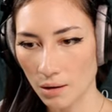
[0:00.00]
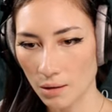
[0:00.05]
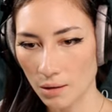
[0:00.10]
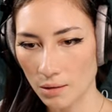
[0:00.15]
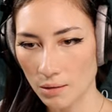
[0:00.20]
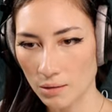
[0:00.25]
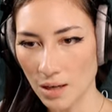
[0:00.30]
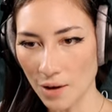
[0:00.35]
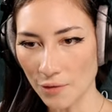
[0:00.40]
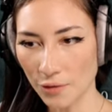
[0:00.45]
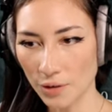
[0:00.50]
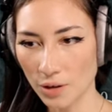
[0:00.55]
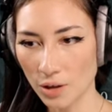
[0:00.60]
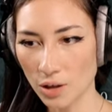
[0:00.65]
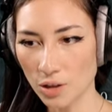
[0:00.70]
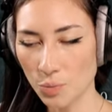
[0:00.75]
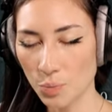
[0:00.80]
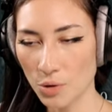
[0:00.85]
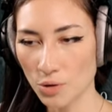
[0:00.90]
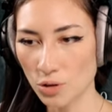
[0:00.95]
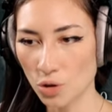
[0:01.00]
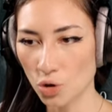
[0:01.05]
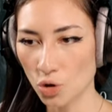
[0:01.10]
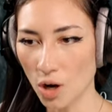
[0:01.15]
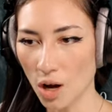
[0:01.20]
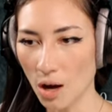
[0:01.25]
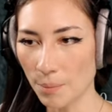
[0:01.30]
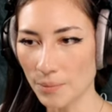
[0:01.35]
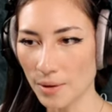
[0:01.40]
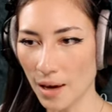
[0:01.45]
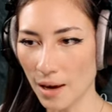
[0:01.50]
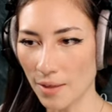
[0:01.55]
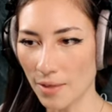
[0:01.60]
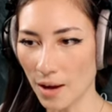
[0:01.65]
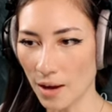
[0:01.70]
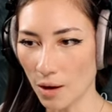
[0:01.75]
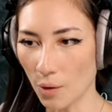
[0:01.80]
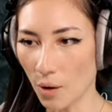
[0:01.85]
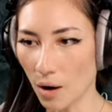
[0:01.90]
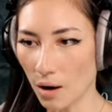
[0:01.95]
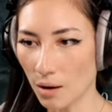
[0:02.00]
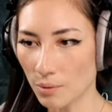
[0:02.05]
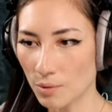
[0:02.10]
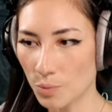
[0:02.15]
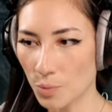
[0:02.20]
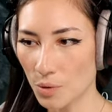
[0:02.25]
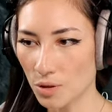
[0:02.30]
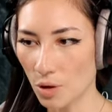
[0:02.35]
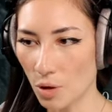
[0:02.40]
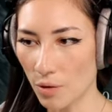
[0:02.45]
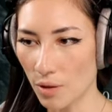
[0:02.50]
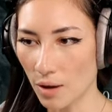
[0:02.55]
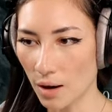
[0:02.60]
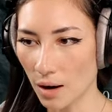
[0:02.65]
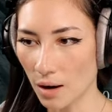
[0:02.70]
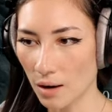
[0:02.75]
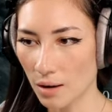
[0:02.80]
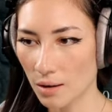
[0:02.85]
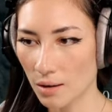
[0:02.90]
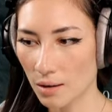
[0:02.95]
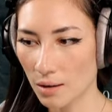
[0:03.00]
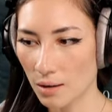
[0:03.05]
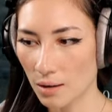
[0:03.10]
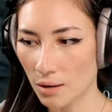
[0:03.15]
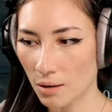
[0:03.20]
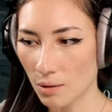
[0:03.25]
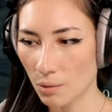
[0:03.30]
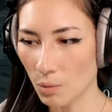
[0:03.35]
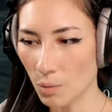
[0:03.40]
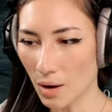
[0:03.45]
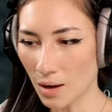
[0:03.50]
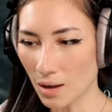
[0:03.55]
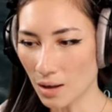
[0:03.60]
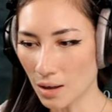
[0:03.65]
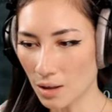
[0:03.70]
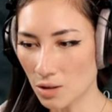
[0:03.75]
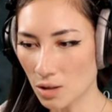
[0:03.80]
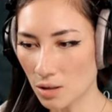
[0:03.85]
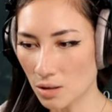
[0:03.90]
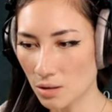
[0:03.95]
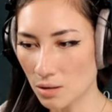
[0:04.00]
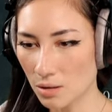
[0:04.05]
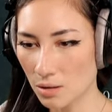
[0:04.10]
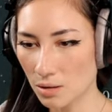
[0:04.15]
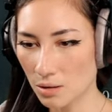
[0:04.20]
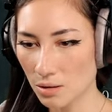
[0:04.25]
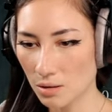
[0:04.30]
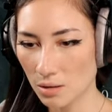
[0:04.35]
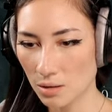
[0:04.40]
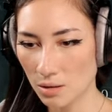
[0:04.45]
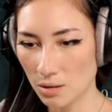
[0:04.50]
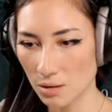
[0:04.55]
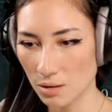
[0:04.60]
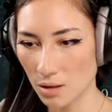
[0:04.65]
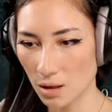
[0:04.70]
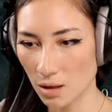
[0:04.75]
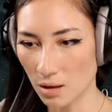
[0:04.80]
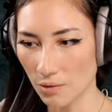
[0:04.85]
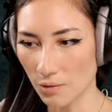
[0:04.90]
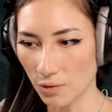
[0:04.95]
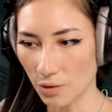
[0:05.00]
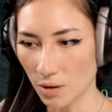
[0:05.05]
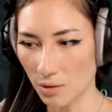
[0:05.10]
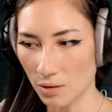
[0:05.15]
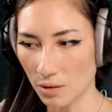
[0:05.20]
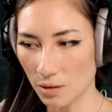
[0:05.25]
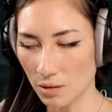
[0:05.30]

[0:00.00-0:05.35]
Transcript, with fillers: Definitely not supposed to drop. Yeah, there you are. I'm supposed to go there. But why don't I just... This is taking forever.